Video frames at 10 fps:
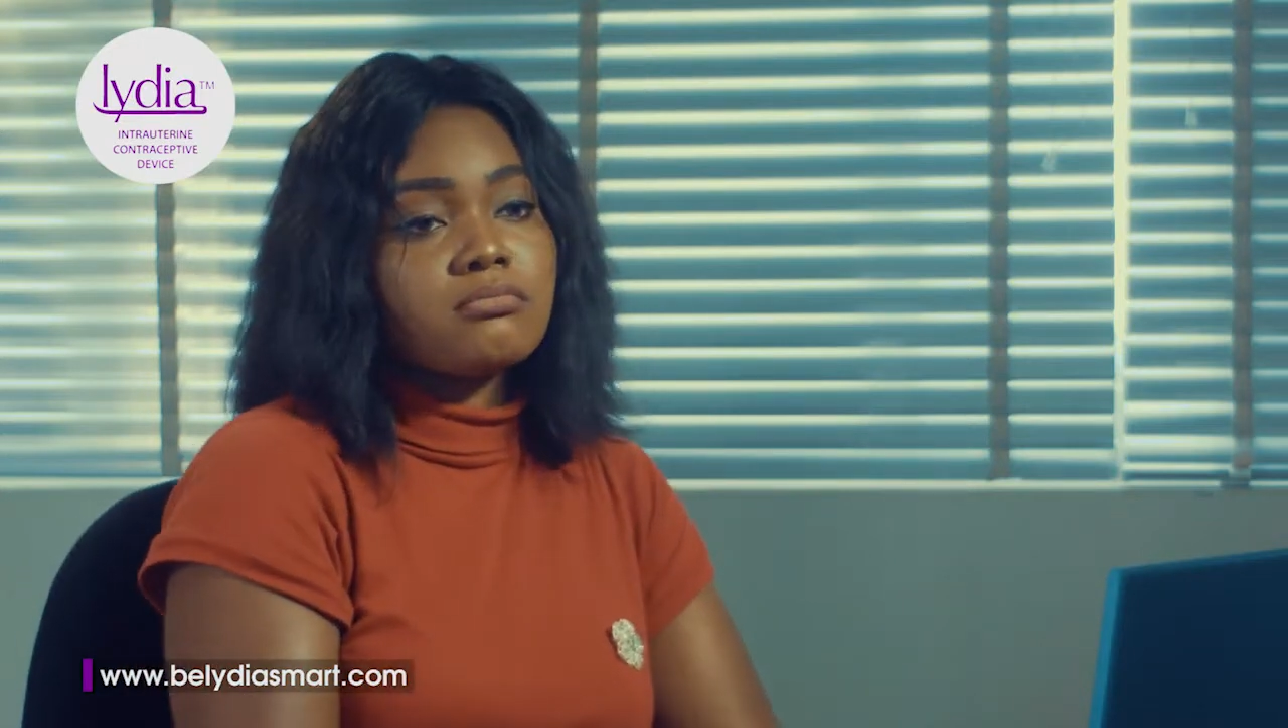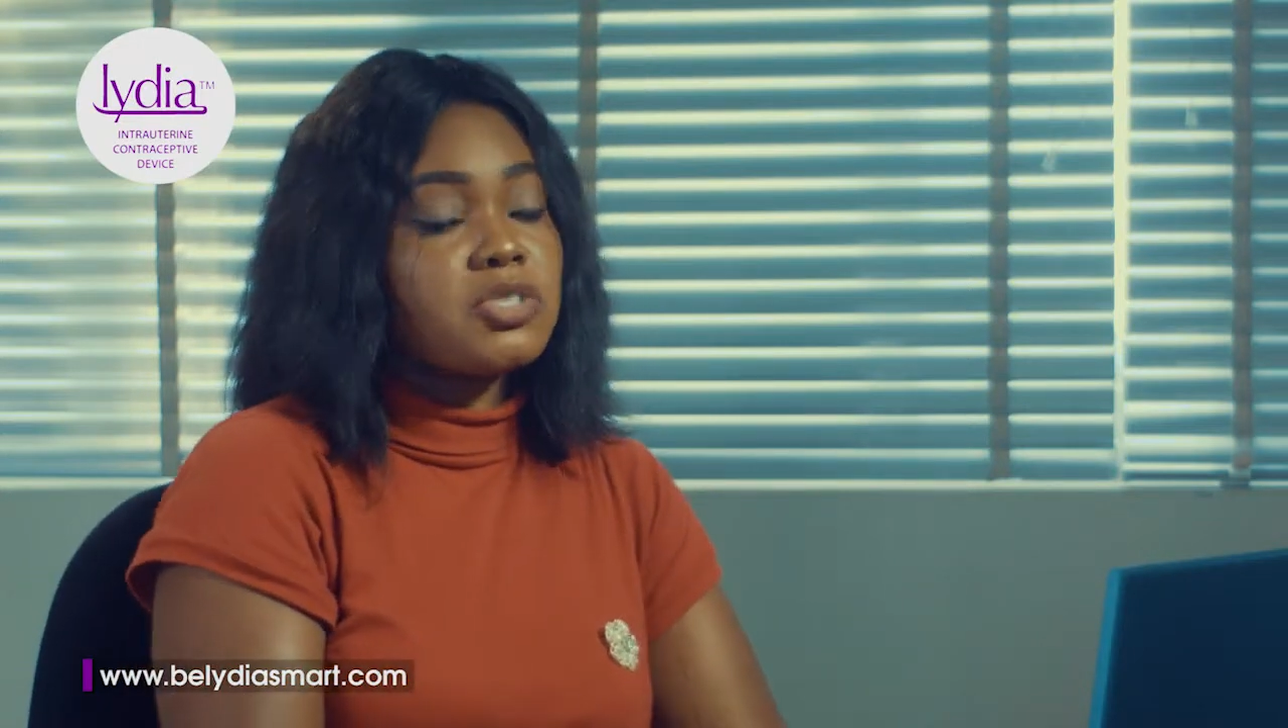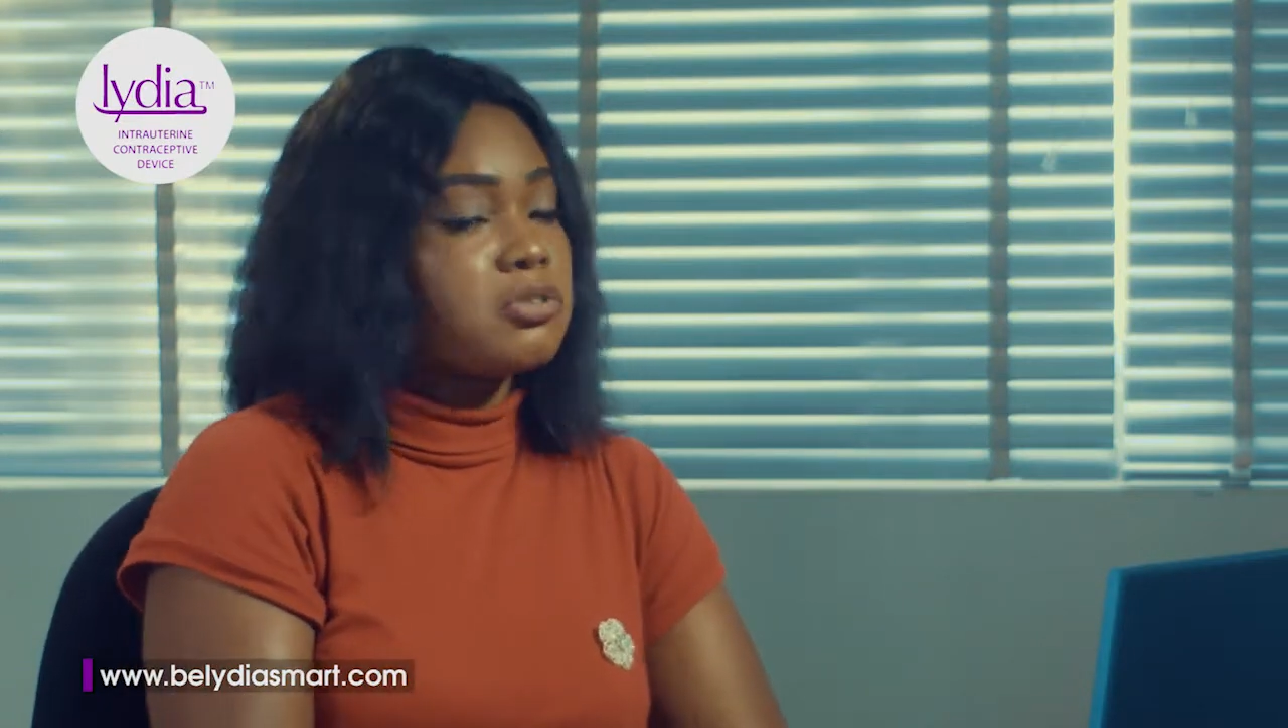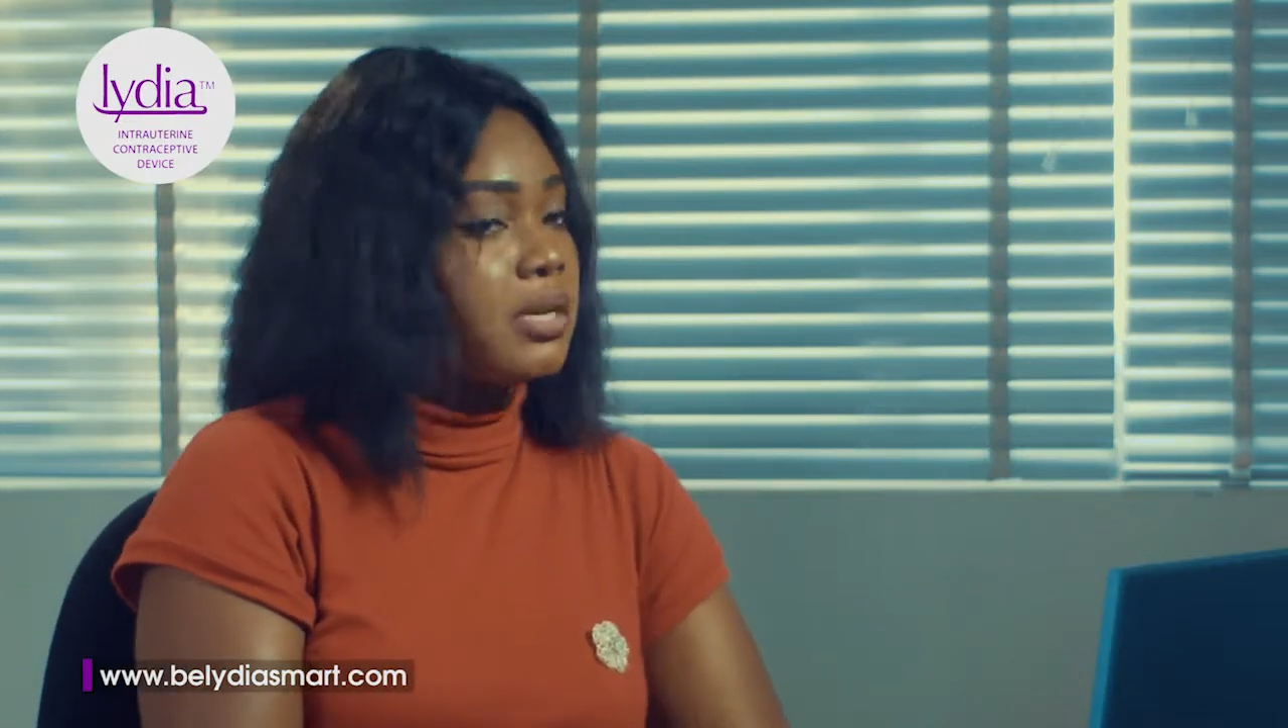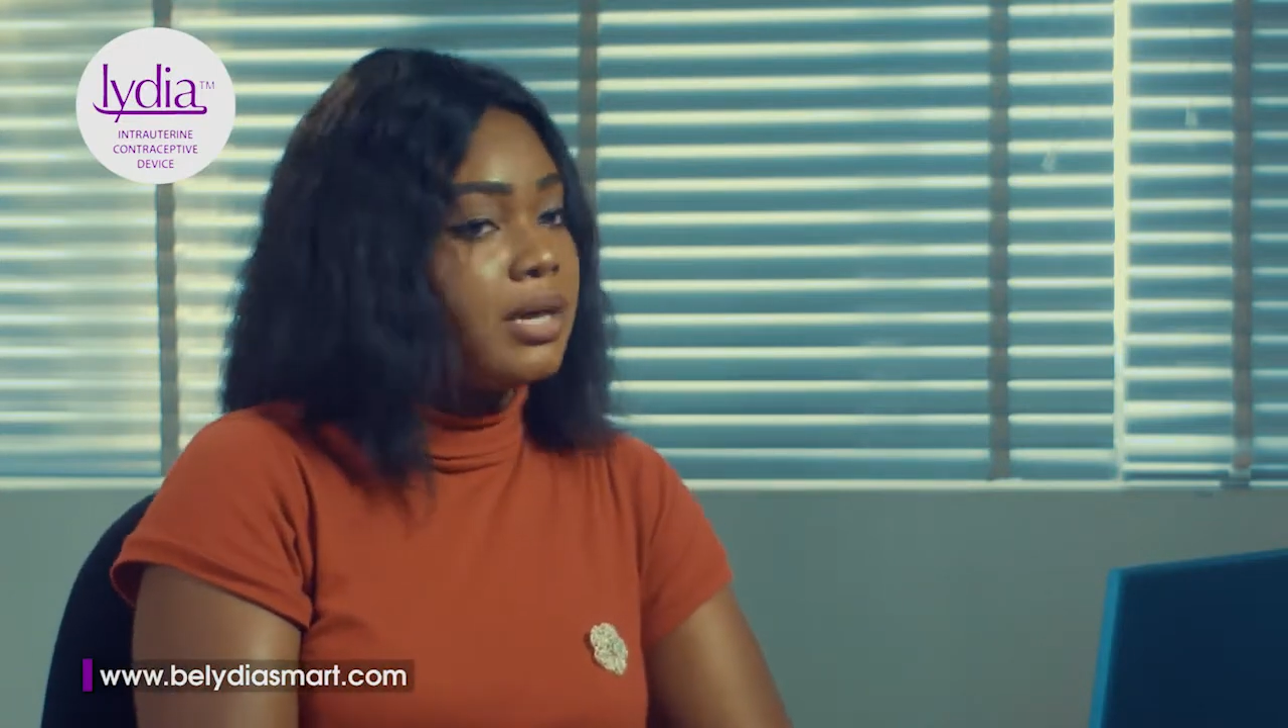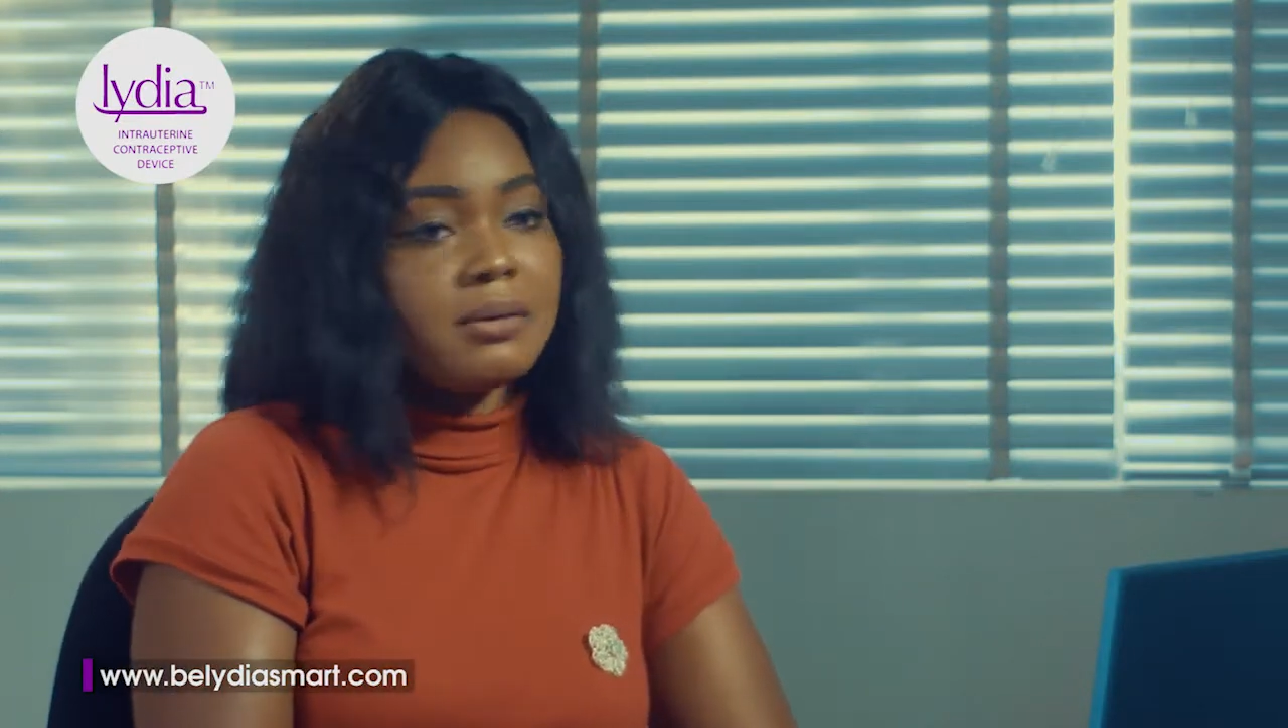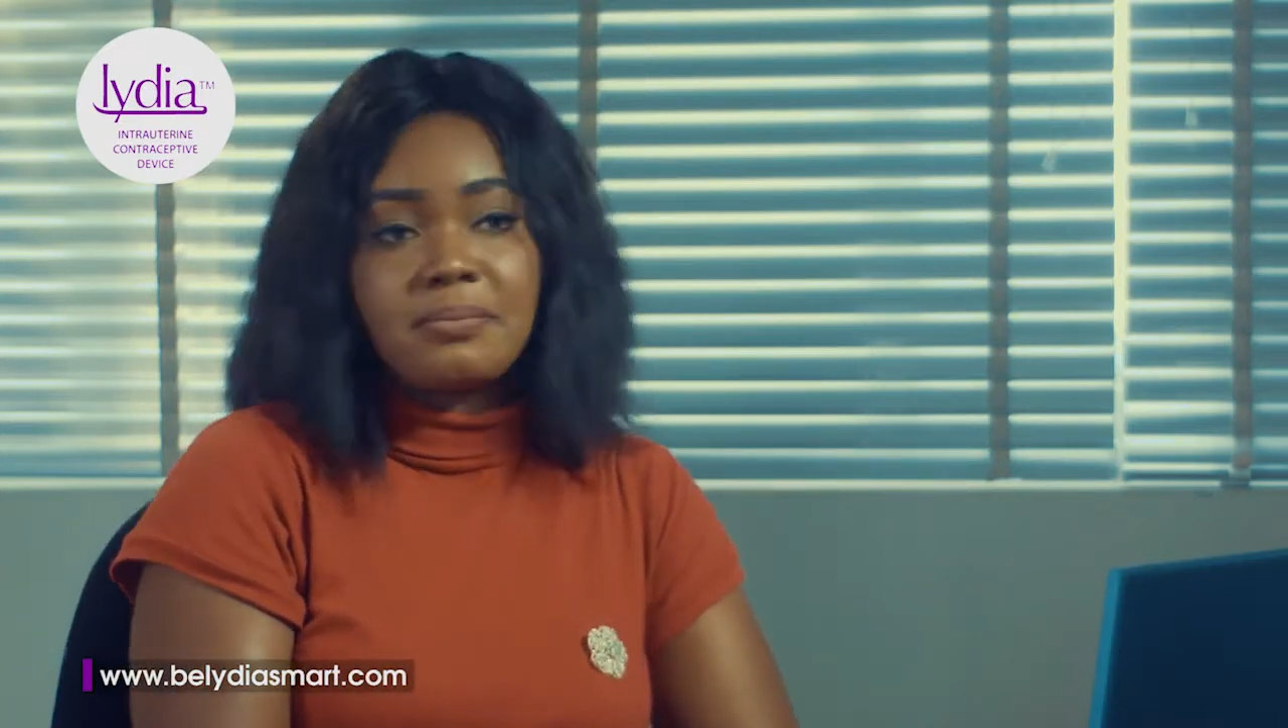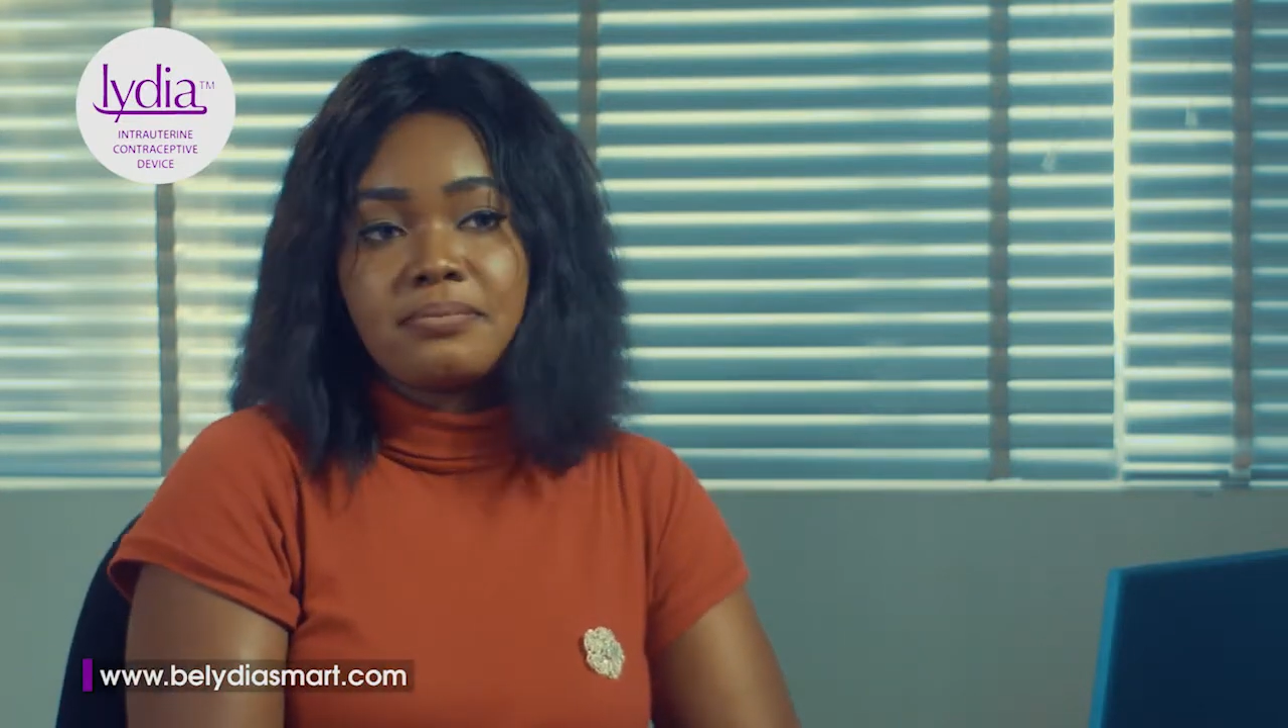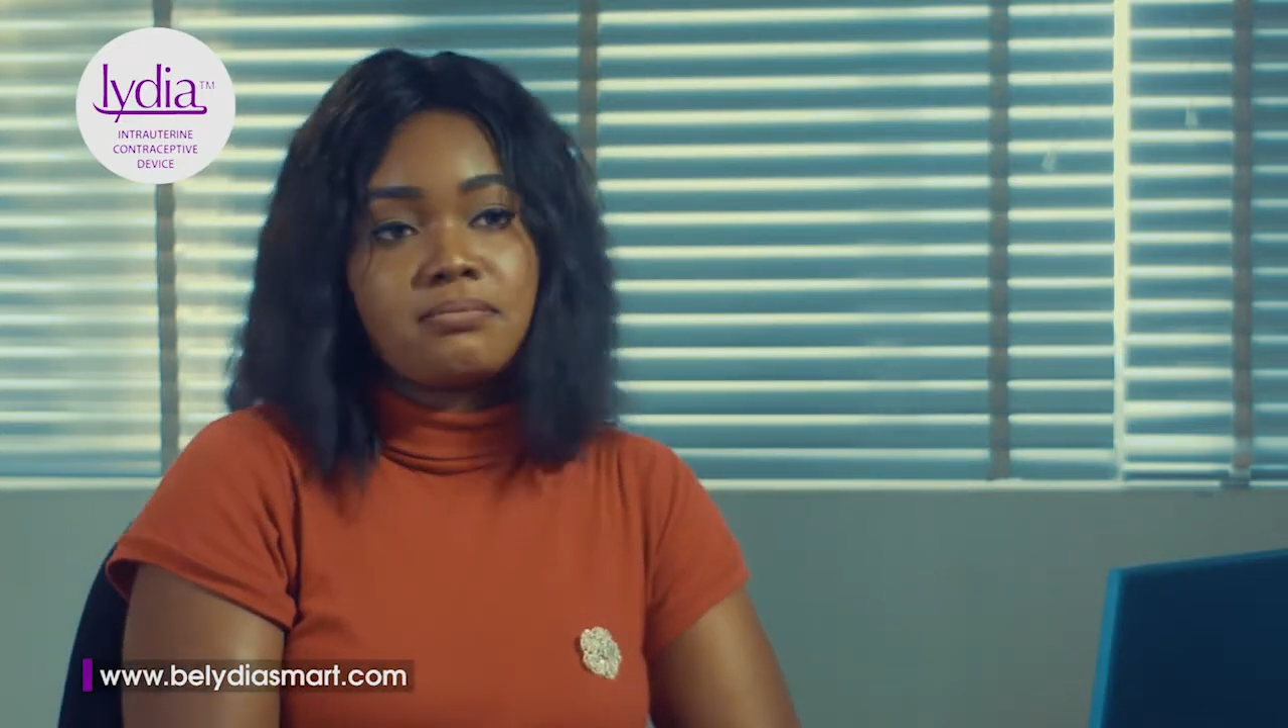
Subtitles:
It will help,